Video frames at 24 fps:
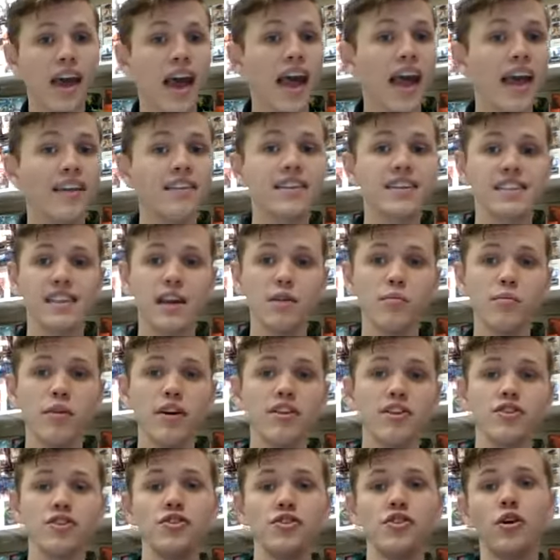And the same way
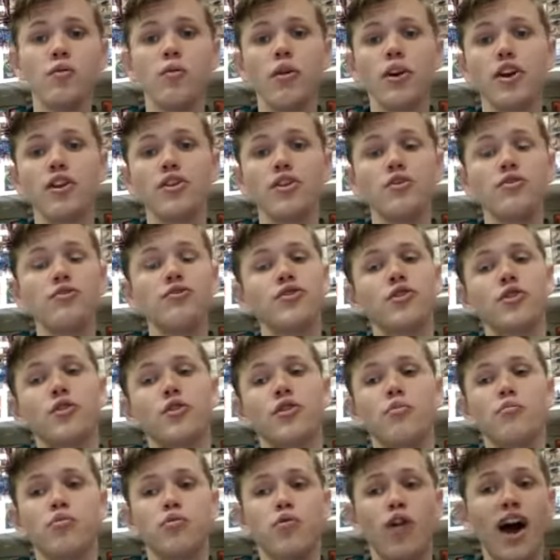that you don't want to use
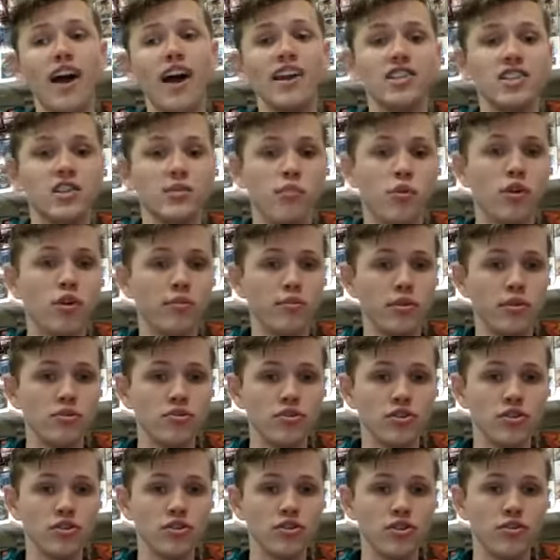your prize support
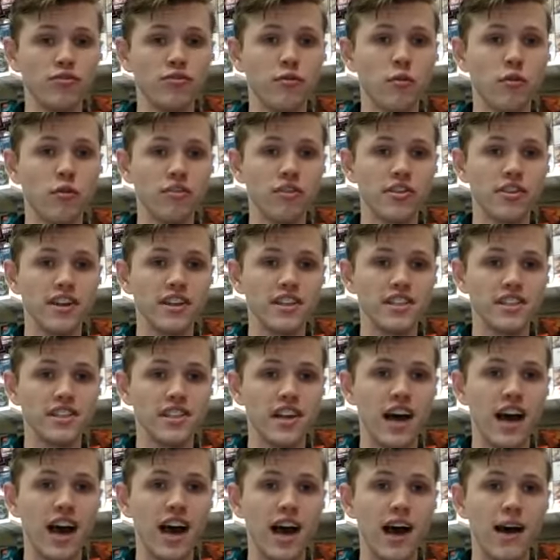boosters for this
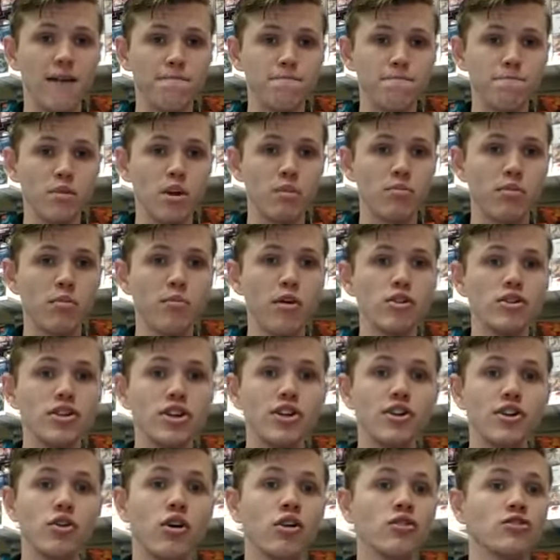
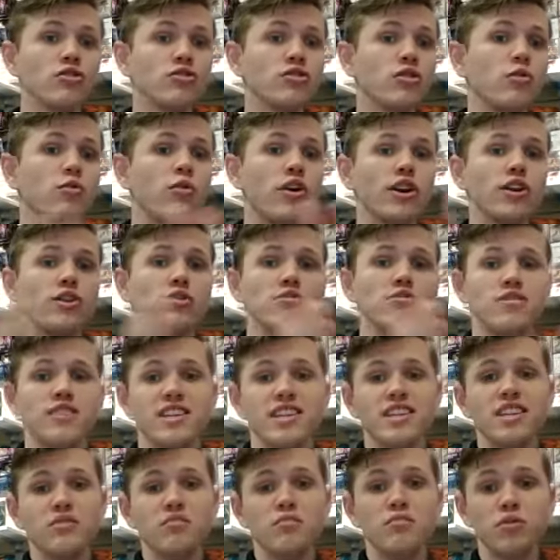promotion, you also don't want to use
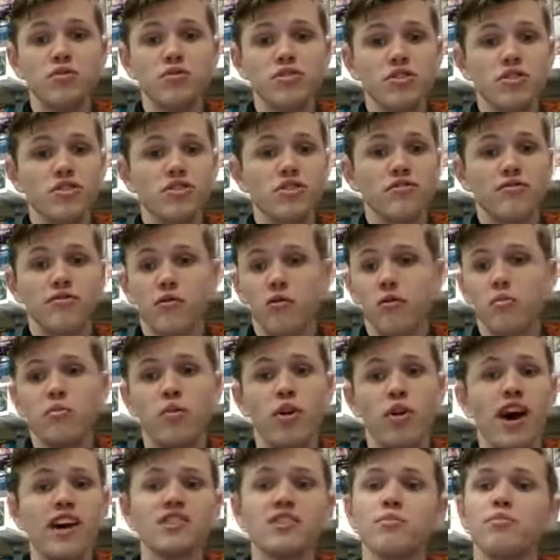these boosters for
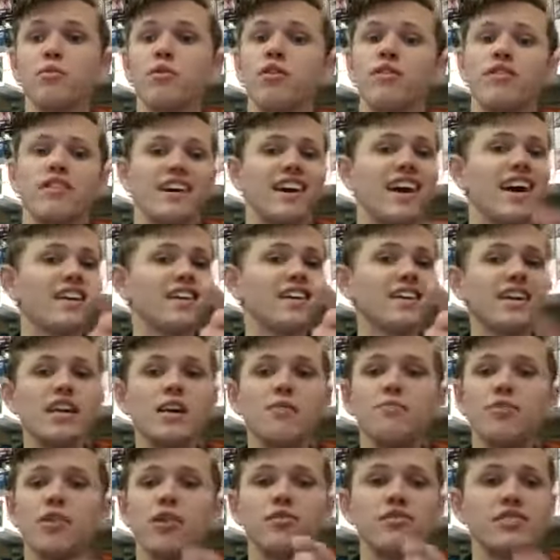prize support. Again,
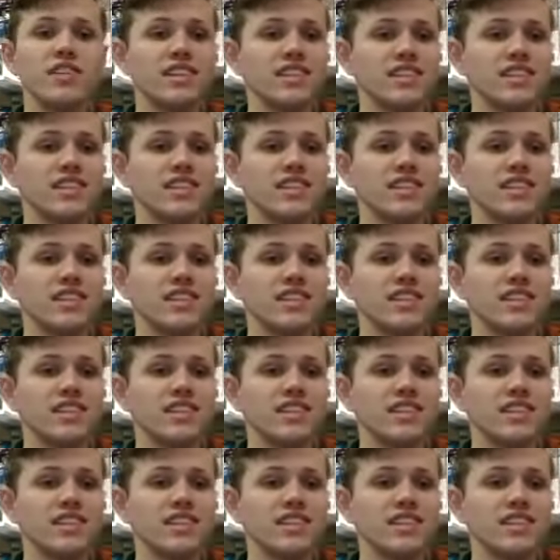keep those